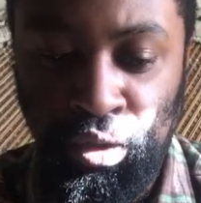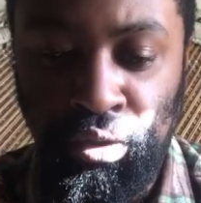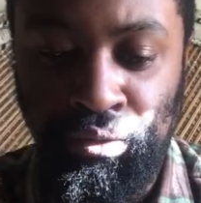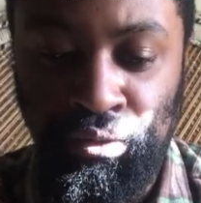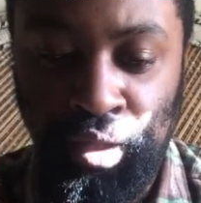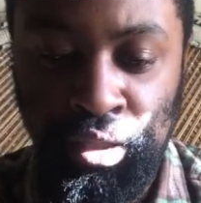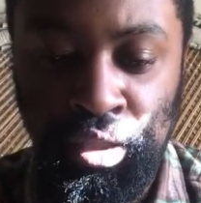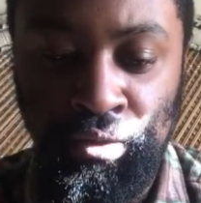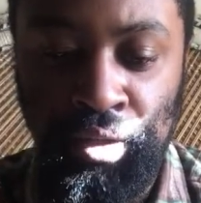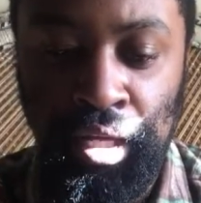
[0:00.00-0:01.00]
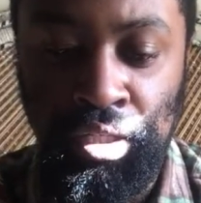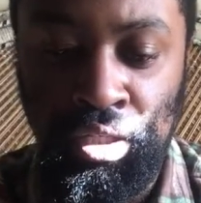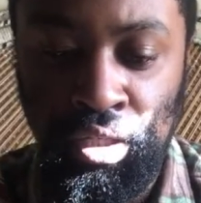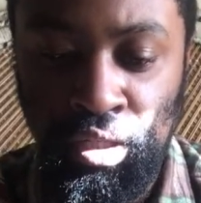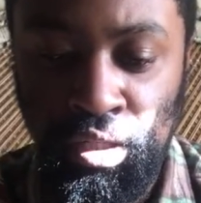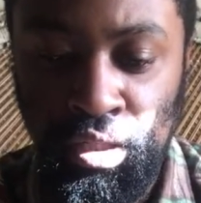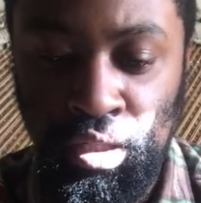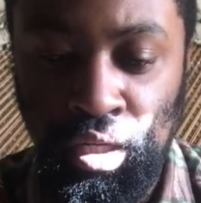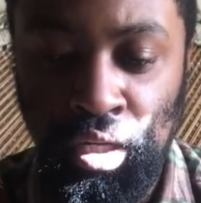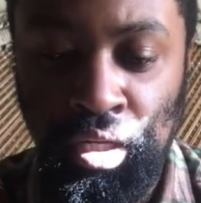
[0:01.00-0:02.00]
the flesh of thy sons
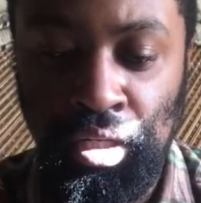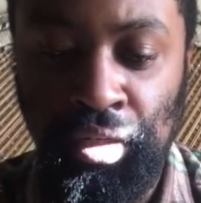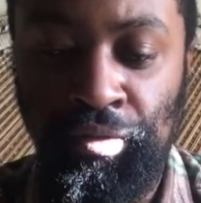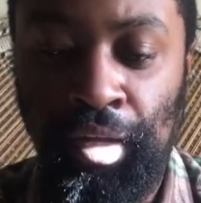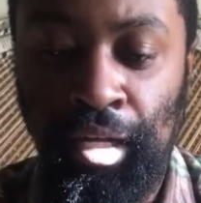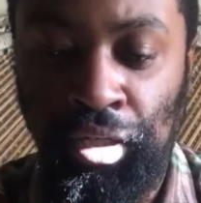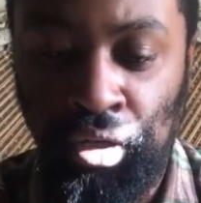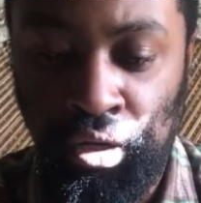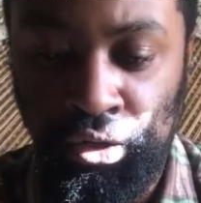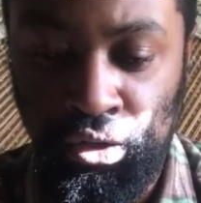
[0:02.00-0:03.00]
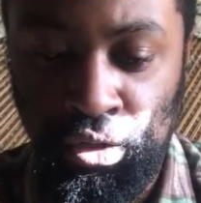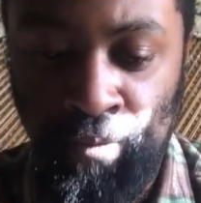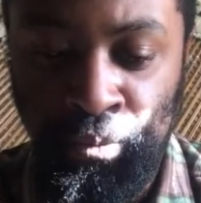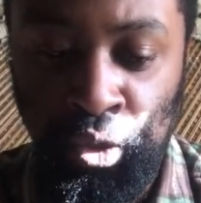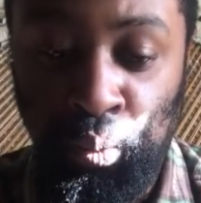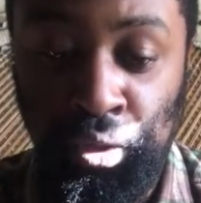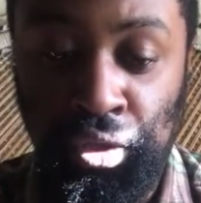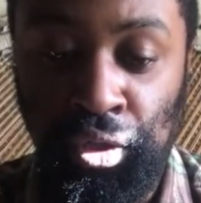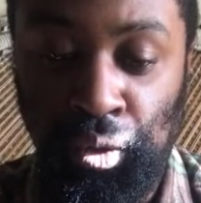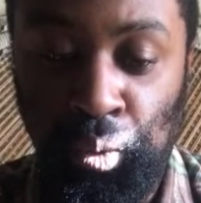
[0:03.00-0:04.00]
and of thy daughters, which
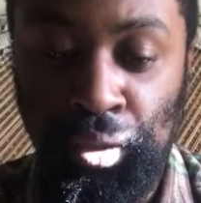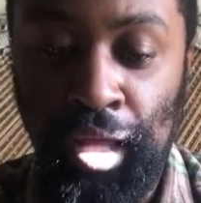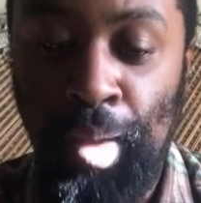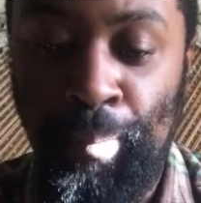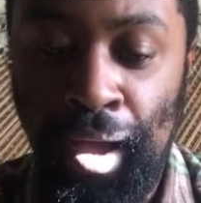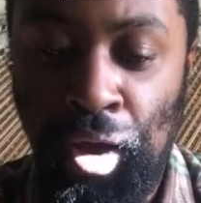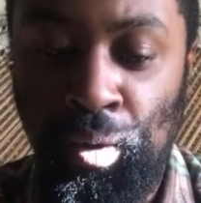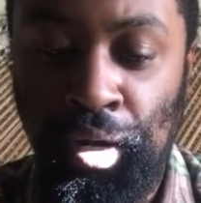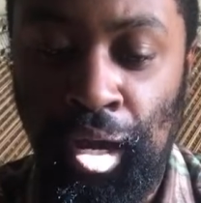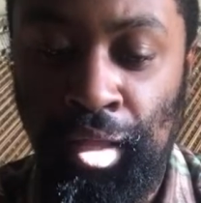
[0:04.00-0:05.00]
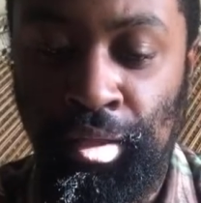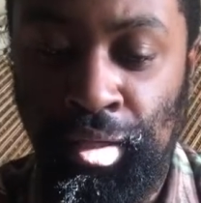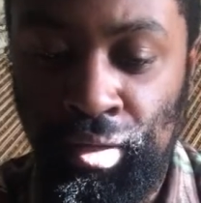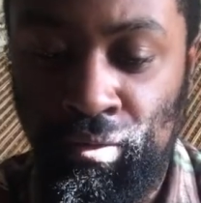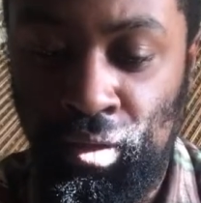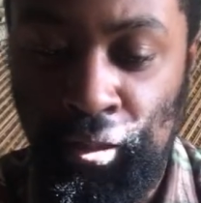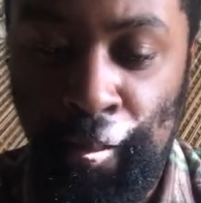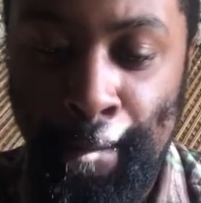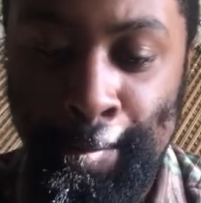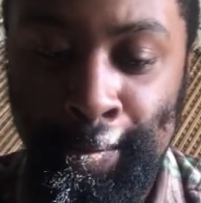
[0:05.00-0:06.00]
the Lord thy power hath given thee,
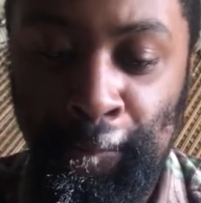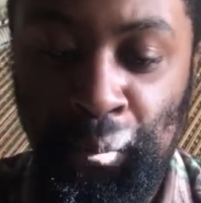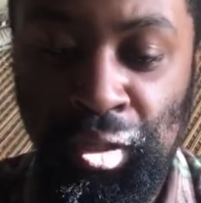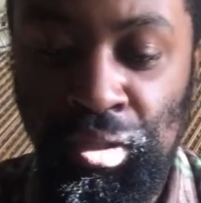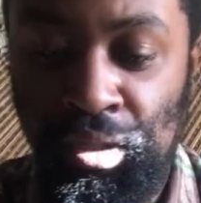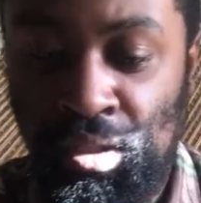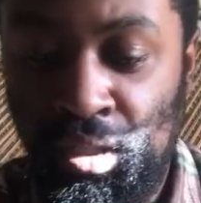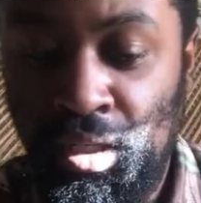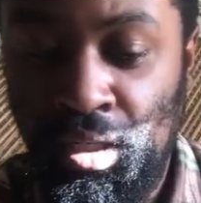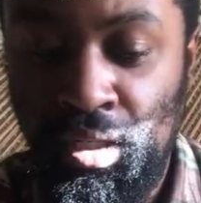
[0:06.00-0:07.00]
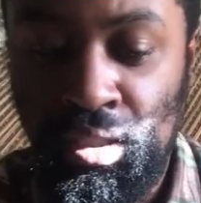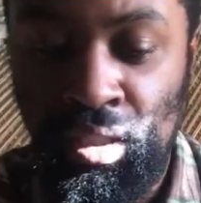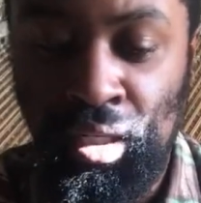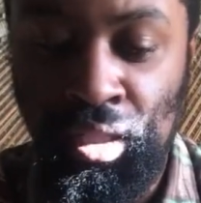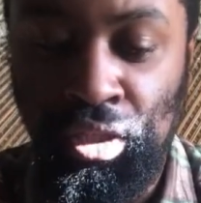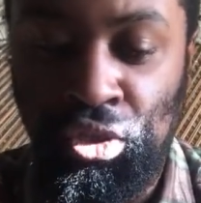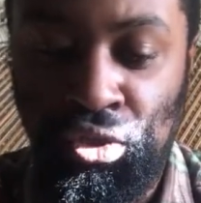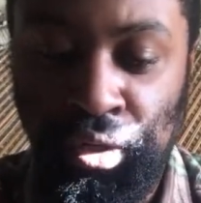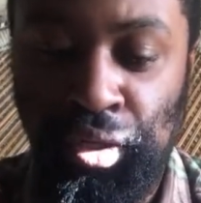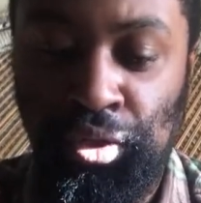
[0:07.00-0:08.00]
in the siege and in the
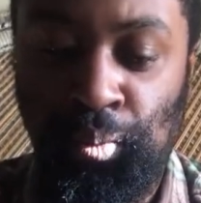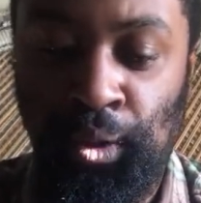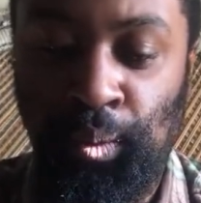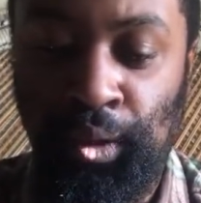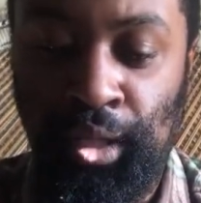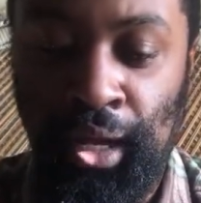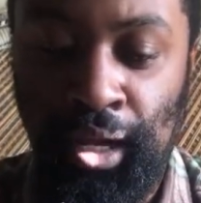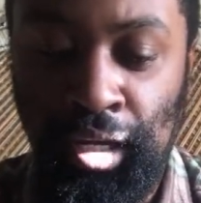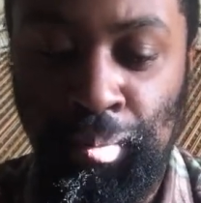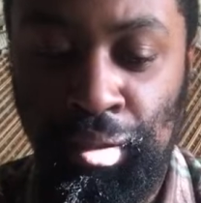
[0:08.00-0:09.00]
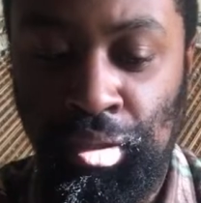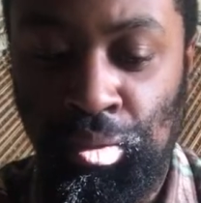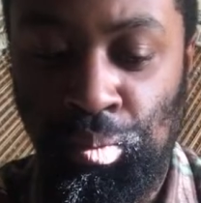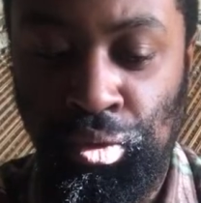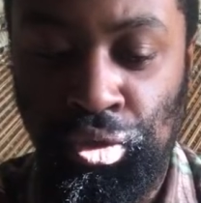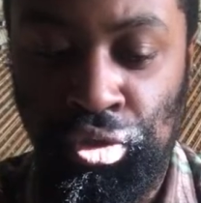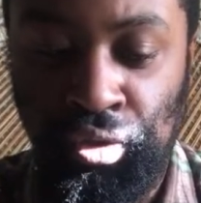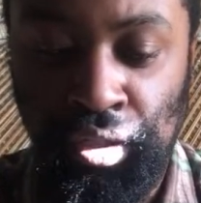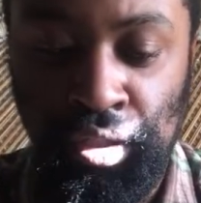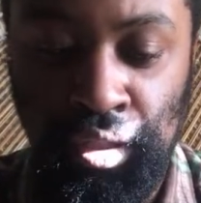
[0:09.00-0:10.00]
straits wherewith thy enemies will
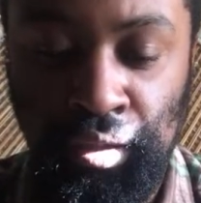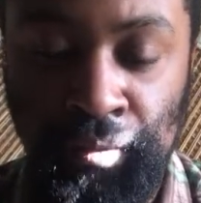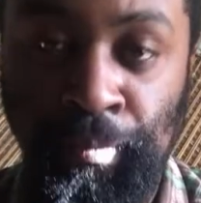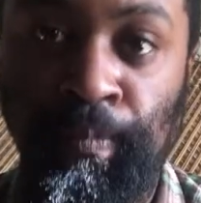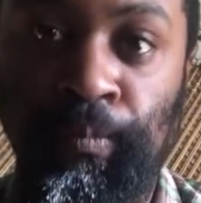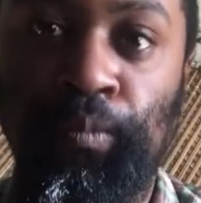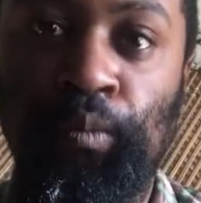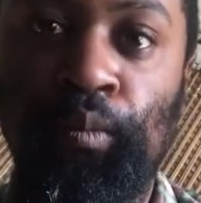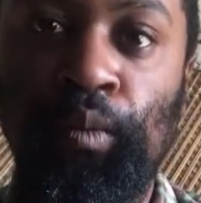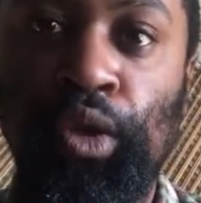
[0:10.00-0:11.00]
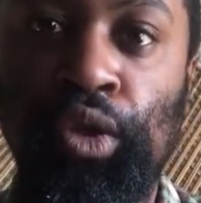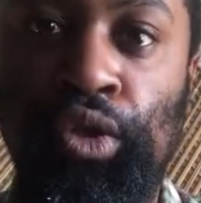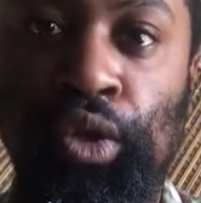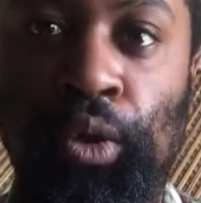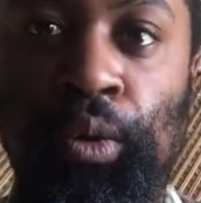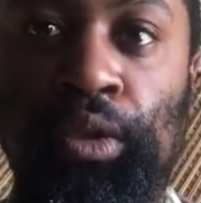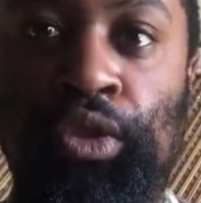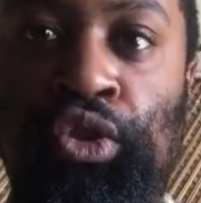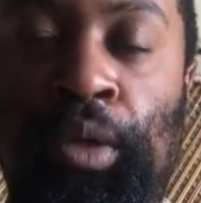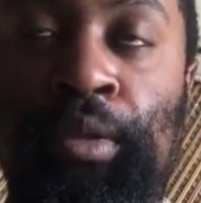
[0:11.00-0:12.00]
distress thee. So
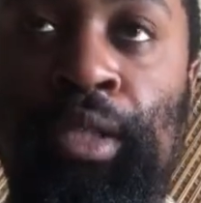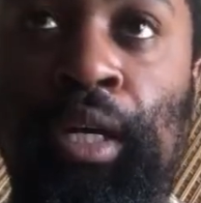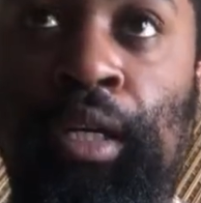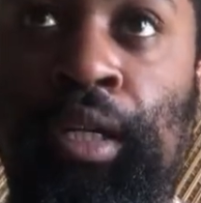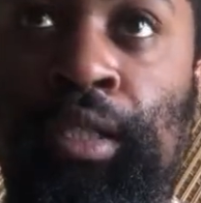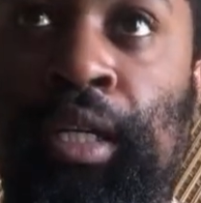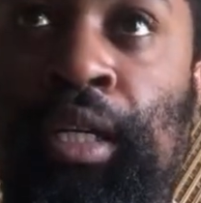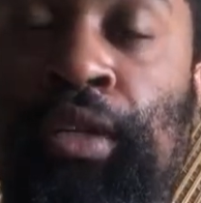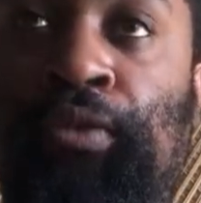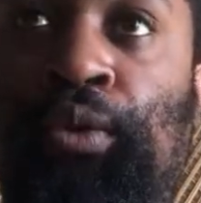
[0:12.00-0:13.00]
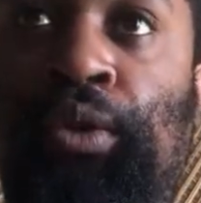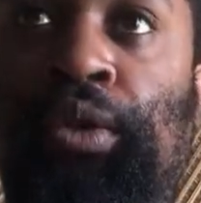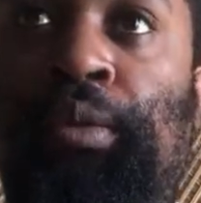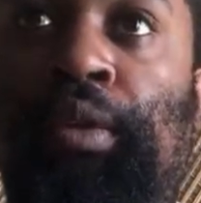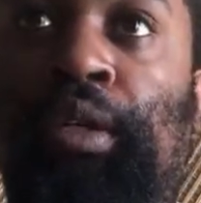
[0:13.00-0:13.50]
Trump signed an executive order